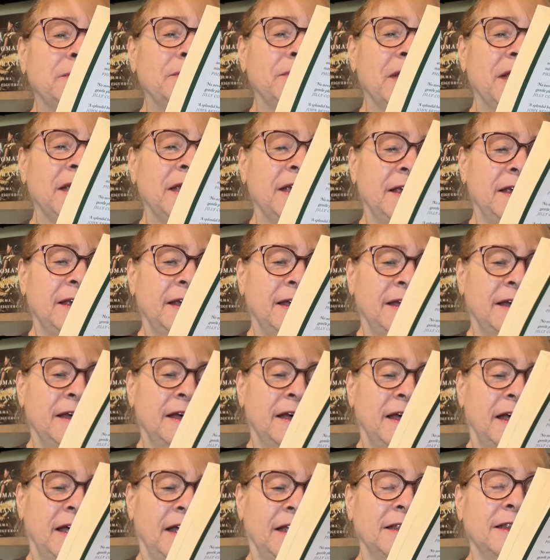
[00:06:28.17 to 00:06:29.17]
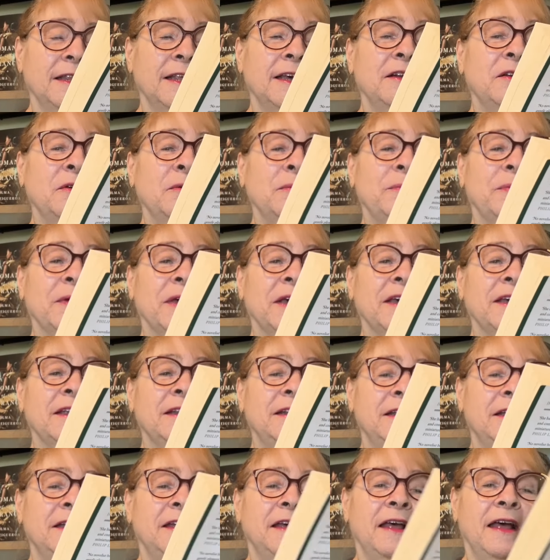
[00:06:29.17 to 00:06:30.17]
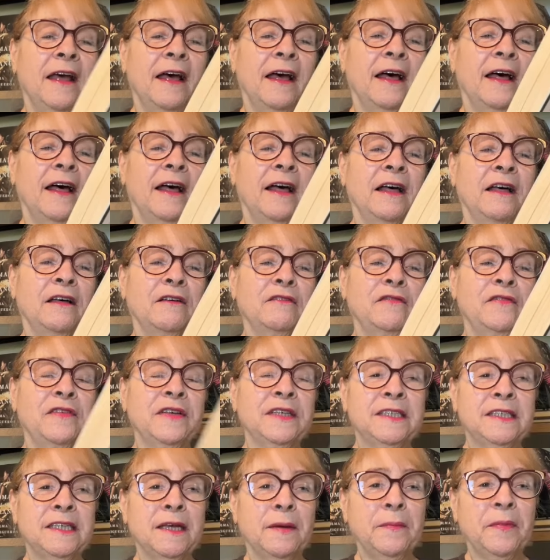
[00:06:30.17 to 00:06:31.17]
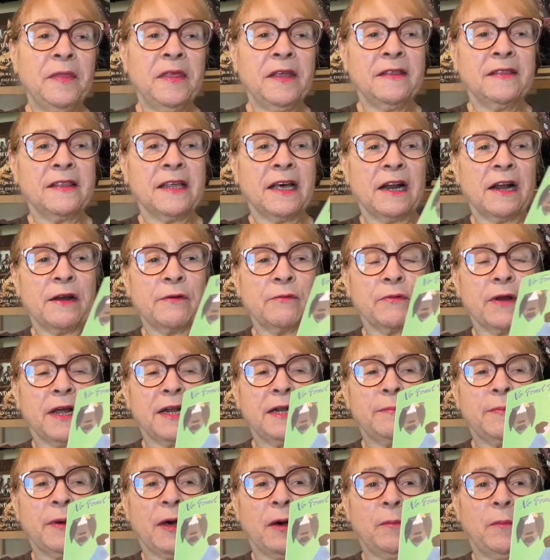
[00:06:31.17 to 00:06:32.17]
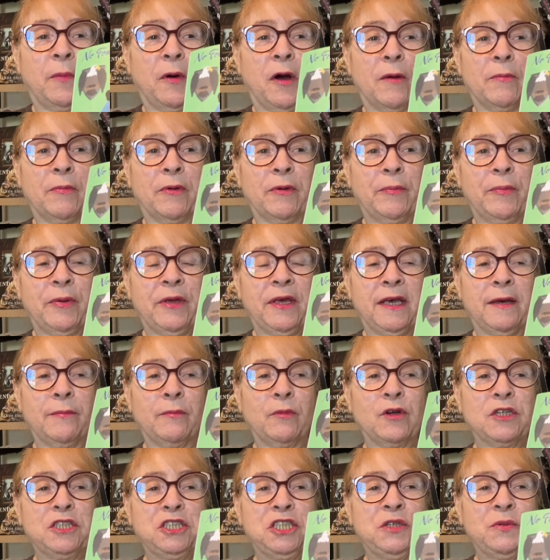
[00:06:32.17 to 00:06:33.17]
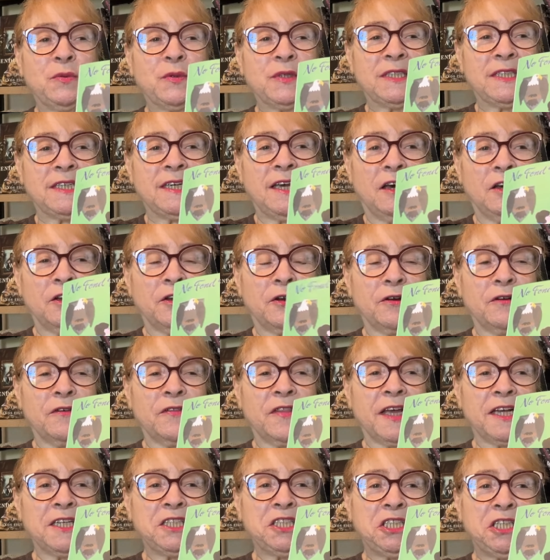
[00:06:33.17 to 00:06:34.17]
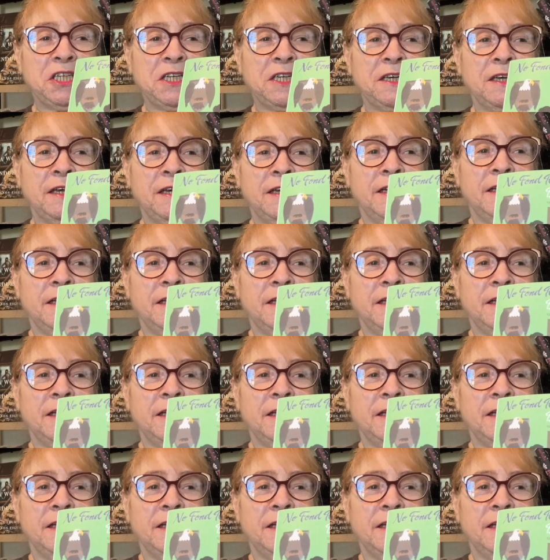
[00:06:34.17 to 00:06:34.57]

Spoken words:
me a little bit of something that I read about Barbara Pym when she was younger, that she